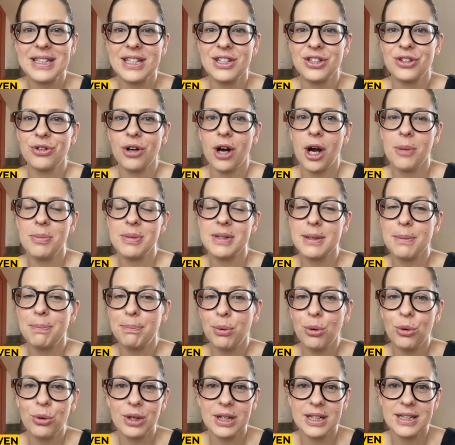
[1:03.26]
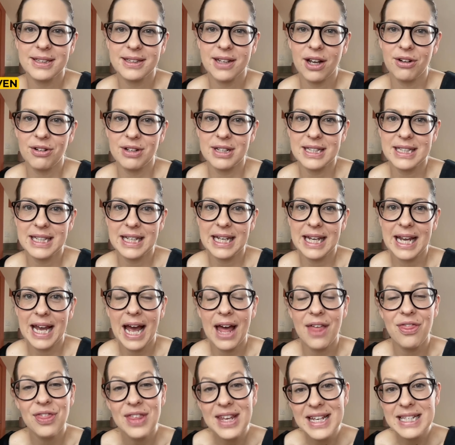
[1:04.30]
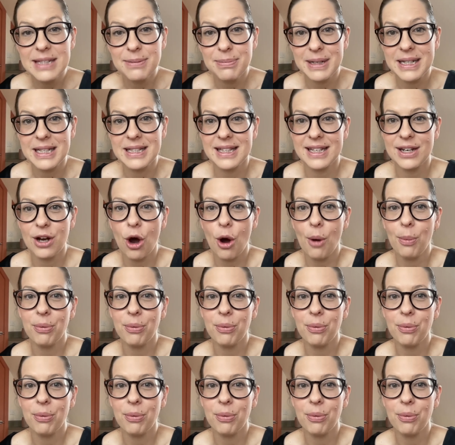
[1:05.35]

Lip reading: is described as a borderless currency, and this means that it